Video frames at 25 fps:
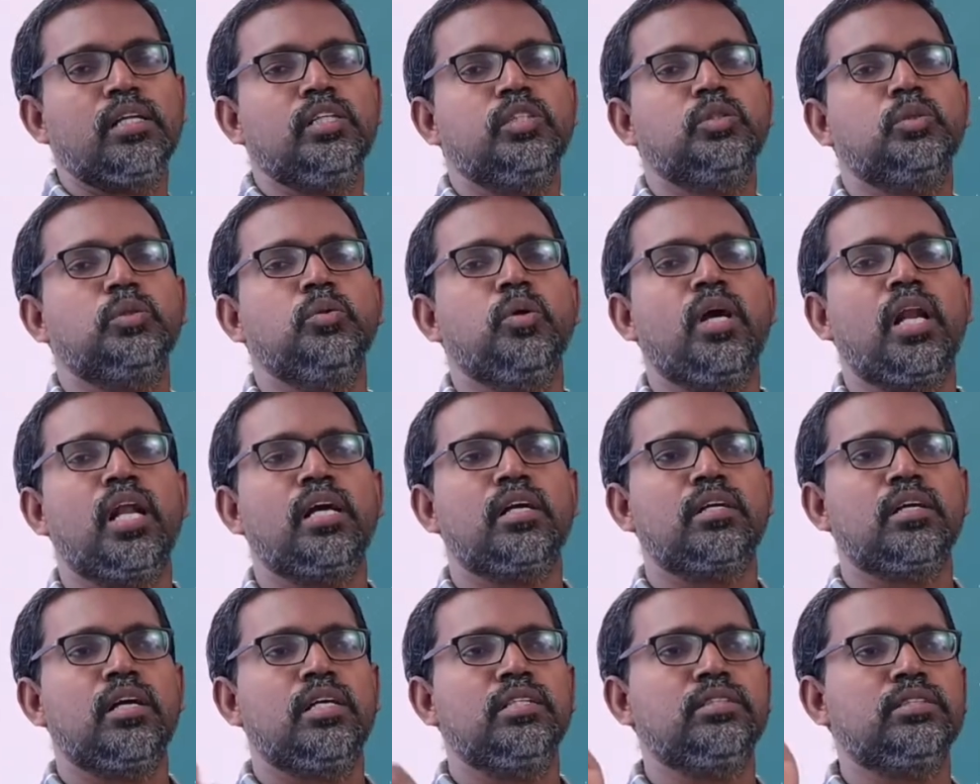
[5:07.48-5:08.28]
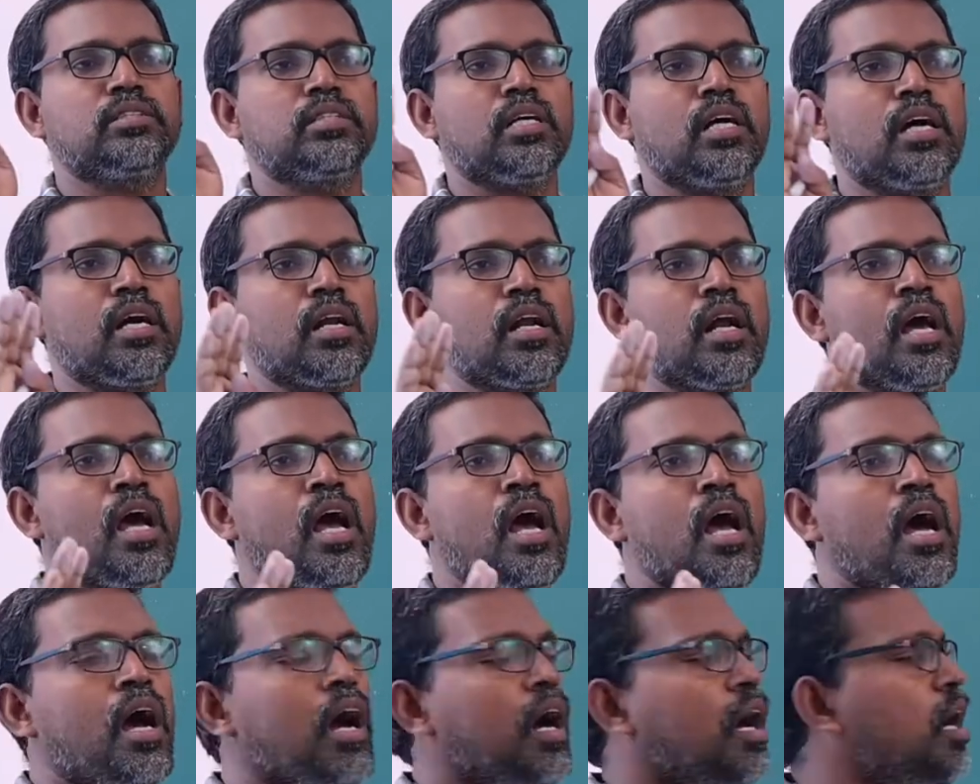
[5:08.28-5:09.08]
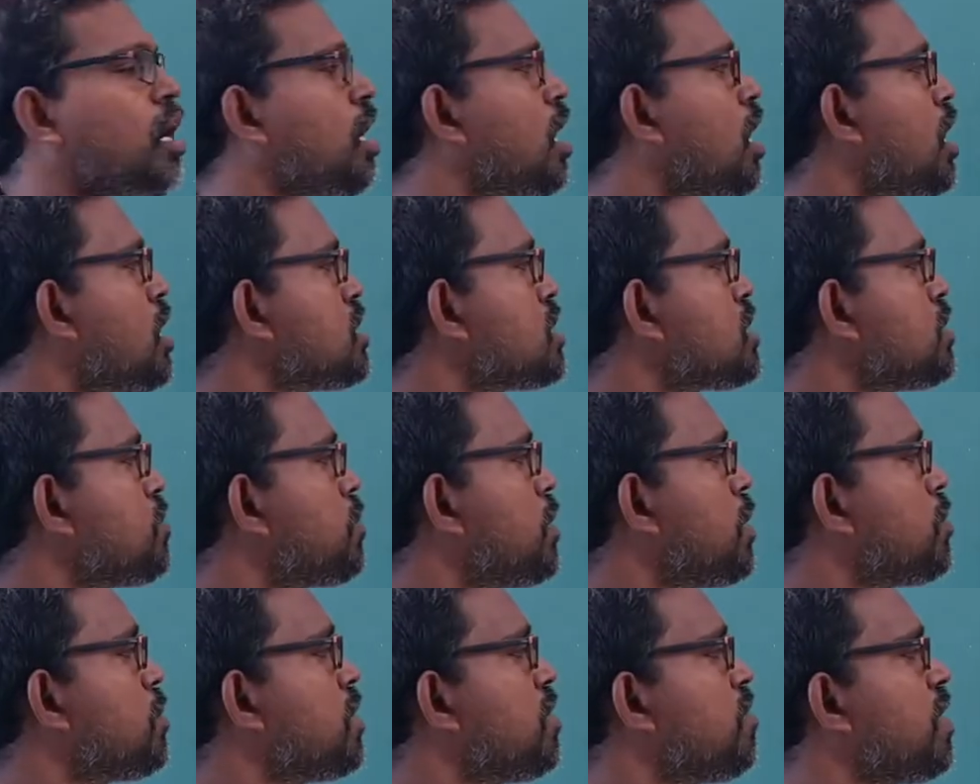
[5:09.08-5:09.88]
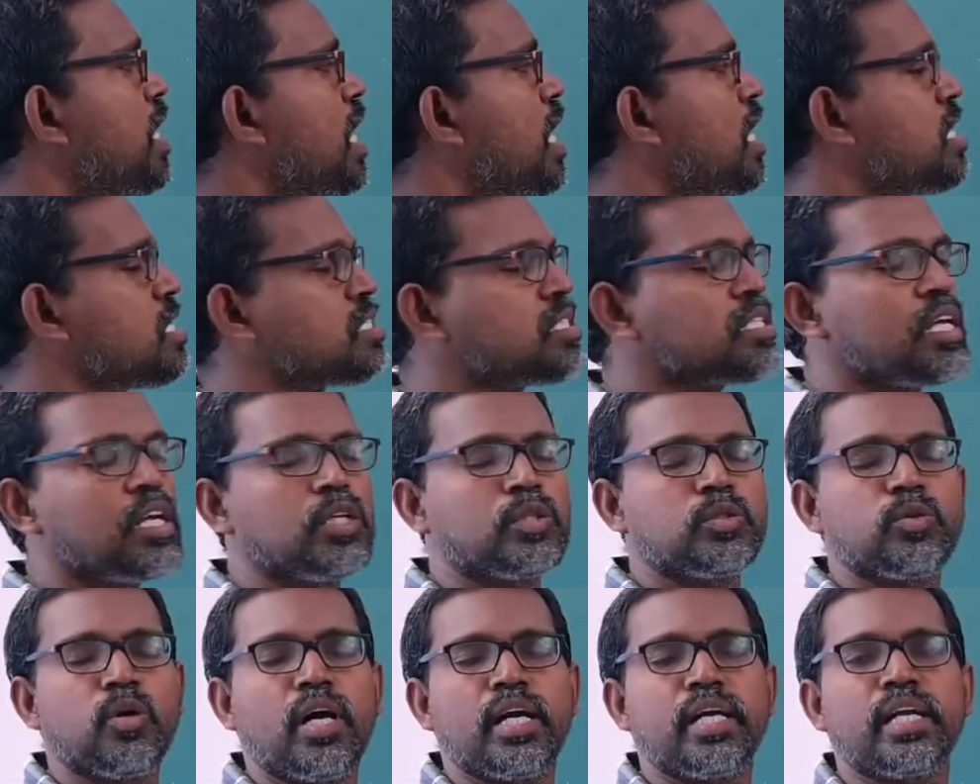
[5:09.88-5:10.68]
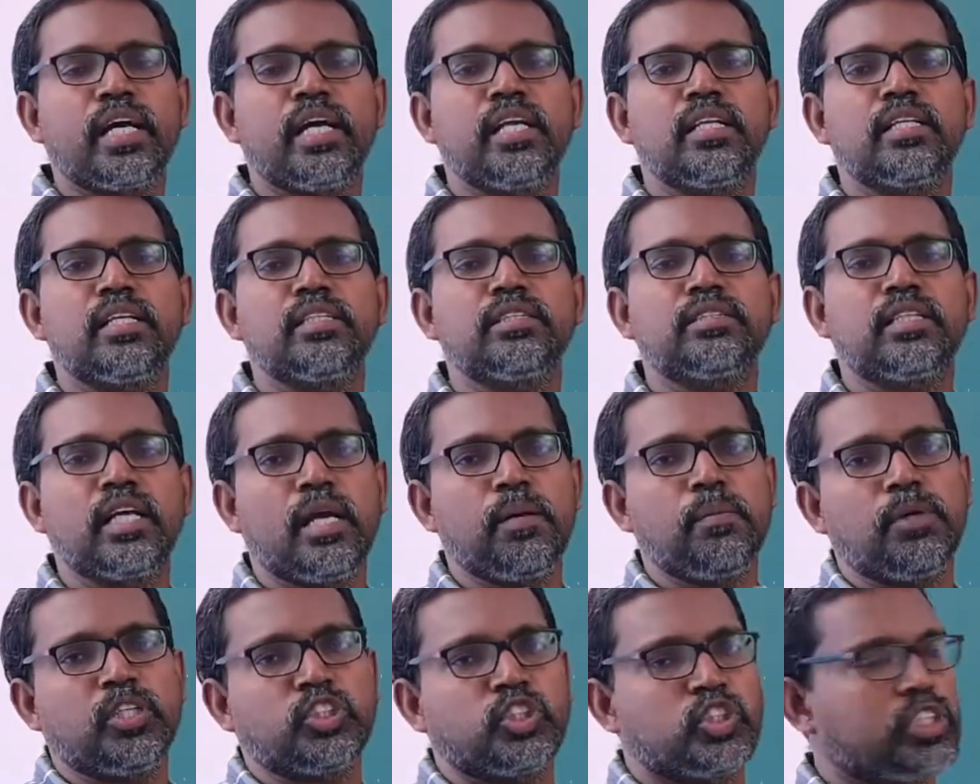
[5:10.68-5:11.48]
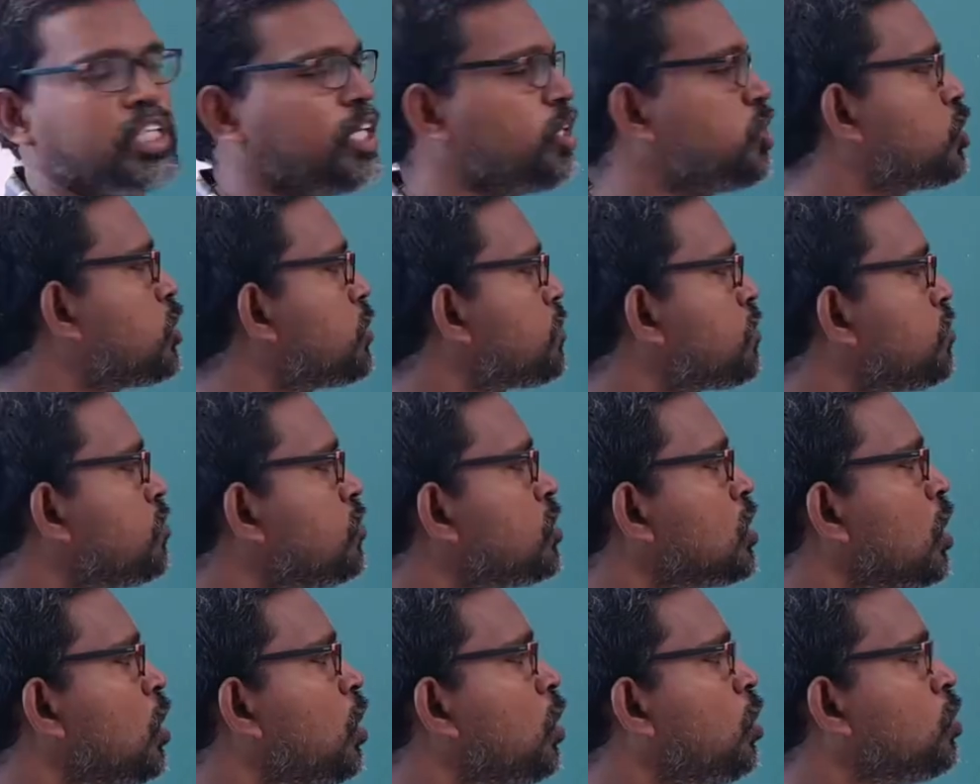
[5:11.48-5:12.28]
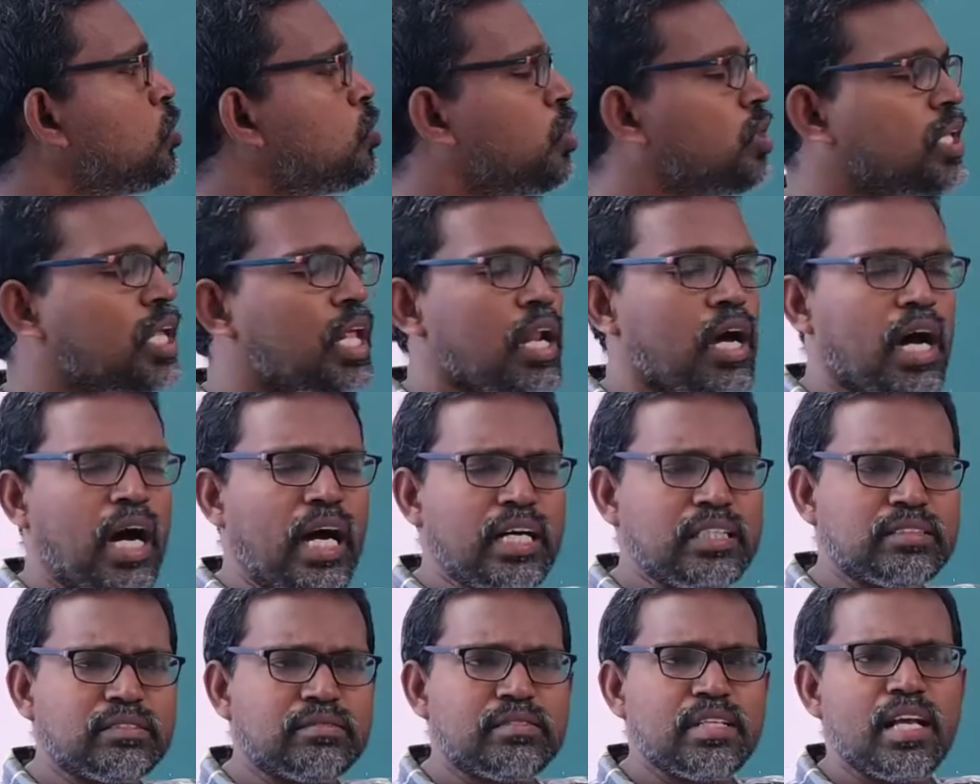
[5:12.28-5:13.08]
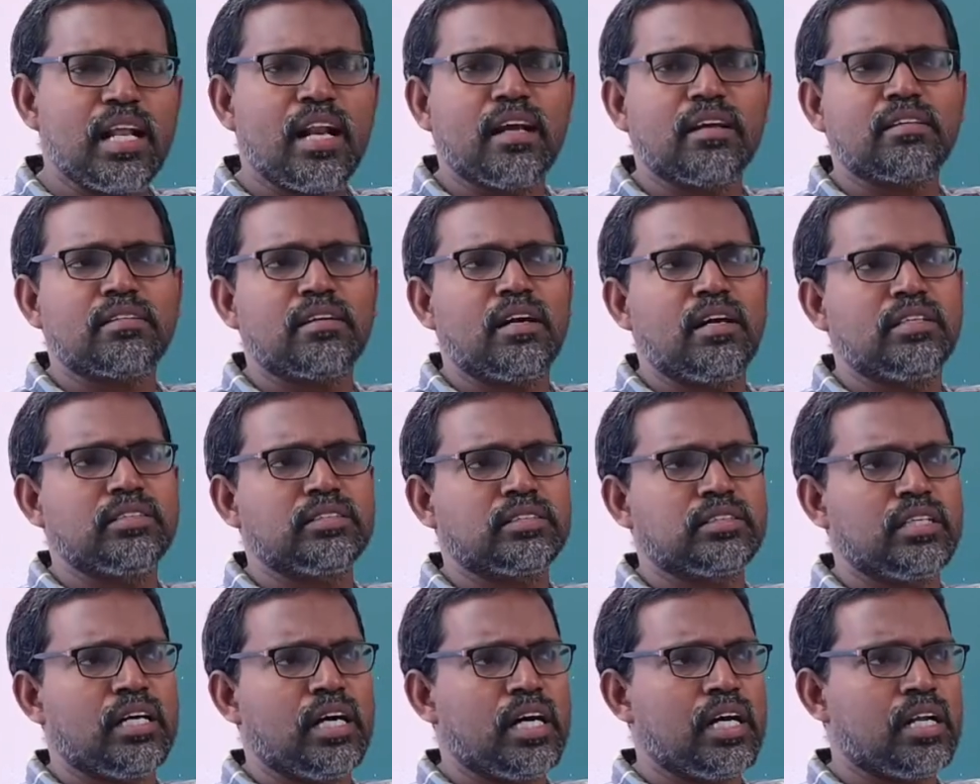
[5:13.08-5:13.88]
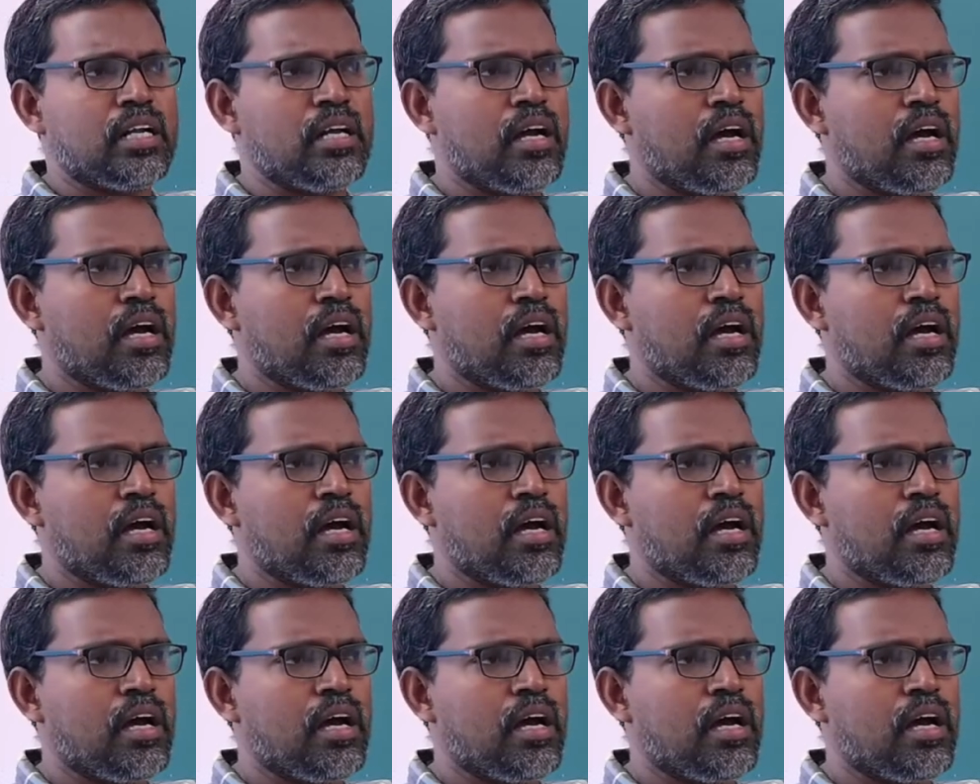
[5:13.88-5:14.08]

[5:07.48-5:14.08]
These 2 electrons are lost from the valence shell to attain the stable state. So, the last electrons are